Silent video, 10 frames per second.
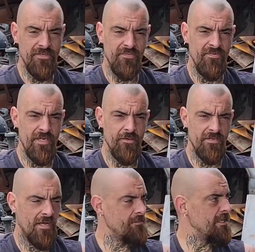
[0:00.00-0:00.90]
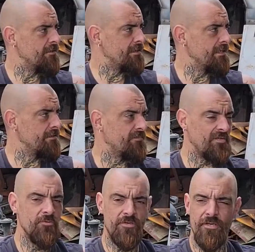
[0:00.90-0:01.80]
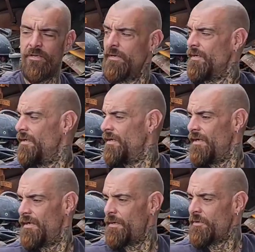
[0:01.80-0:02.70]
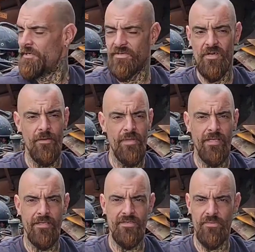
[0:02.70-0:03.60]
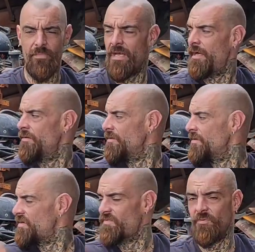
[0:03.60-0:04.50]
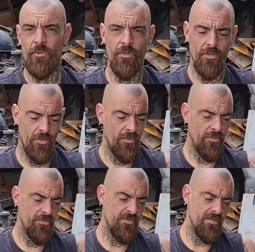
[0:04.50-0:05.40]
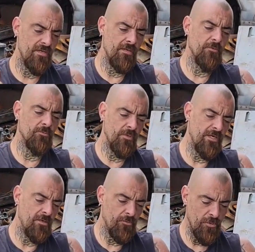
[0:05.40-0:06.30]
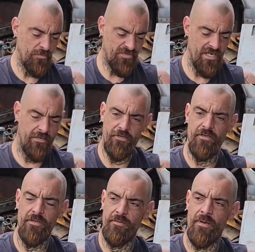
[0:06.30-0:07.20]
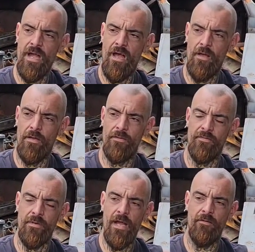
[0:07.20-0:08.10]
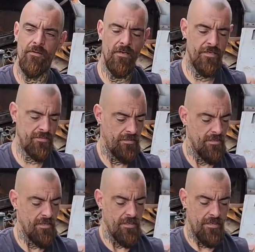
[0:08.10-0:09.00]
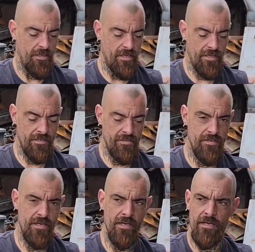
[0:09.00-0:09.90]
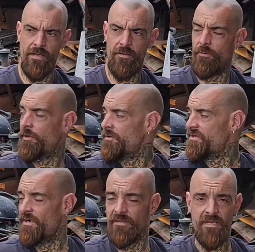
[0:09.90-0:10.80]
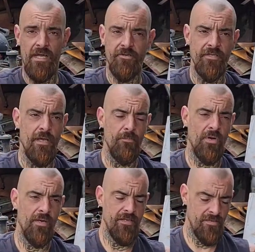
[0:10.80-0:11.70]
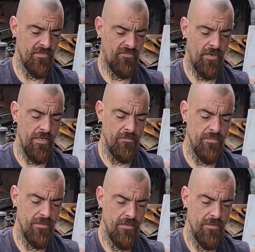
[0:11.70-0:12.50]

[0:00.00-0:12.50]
some video time in on it in the future I'm going to start making some panels for the rear roof section of the rat, of the rat rod and uh, we're going to start attaching that body to the frame